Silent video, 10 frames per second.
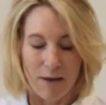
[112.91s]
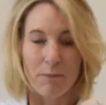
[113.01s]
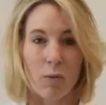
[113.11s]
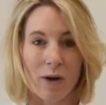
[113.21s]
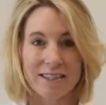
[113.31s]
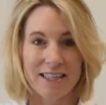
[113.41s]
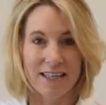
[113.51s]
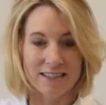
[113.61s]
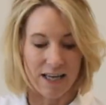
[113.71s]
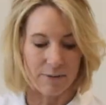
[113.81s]
But what
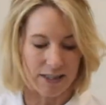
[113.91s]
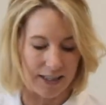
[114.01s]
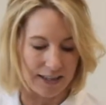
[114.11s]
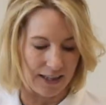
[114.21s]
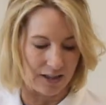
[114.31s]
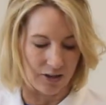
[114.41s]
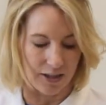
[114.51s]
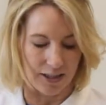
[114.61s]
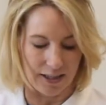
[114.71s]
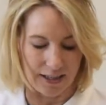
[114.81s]
does come in the kit that you're
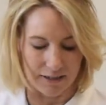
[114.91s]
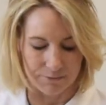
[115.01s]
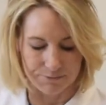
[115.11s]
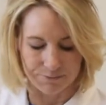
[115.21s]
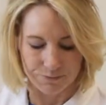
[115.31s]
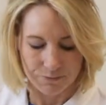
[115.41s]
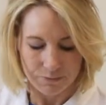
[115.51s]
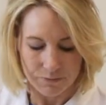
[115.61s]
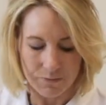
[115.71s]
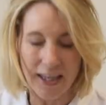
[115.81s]
going to need
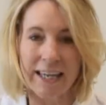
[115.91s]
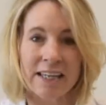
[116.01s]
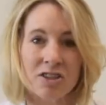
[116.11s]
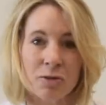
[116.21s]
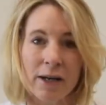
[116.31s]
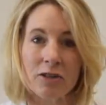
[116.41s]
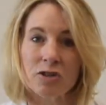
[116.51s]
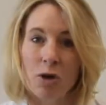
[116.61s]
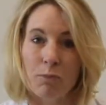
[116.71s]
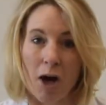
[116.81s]
is your
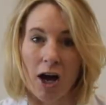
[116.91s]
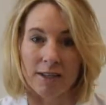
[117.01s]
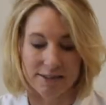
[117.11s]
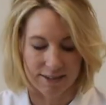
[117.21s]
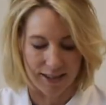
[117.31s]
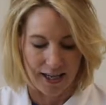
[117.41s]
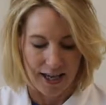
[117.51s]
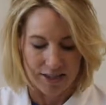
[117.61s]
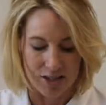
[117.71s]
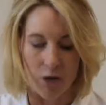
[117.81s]
microscope box.
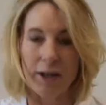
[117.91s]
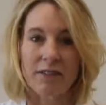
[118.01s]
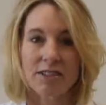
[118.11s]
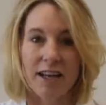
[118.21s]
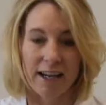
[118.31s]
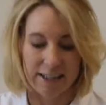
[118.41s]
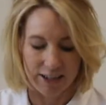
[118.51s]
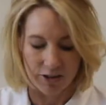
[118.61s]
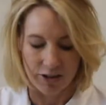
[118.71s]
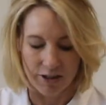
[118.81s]
So inside
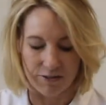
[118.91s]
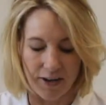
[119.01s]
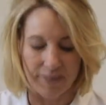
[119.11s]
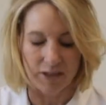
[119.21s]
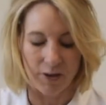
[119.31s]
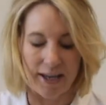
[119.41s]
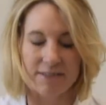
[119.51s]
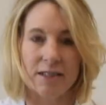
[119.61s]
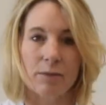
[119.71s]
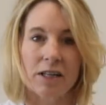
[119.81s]
here you're going to find that you
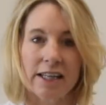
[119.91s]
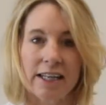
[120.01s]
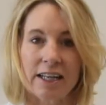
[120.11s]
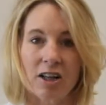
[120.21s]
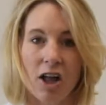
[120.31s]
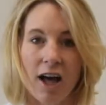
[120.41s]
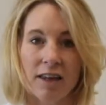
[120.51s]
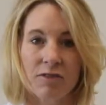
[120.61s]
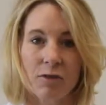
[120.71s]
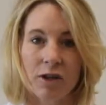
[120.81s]
have some cleaning
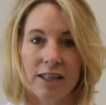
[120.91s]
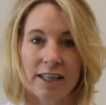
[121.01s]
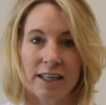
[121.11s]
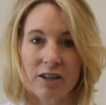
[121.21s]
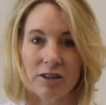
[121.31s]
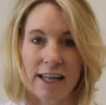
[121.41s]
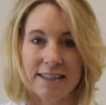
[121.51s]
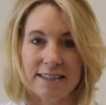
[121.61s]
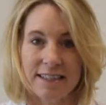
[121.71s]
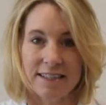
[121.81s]
cloth for cleaning your
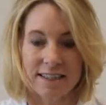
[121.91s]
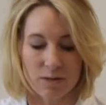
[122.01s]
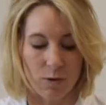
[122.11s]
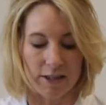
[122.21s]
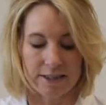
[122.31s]
lenses as well as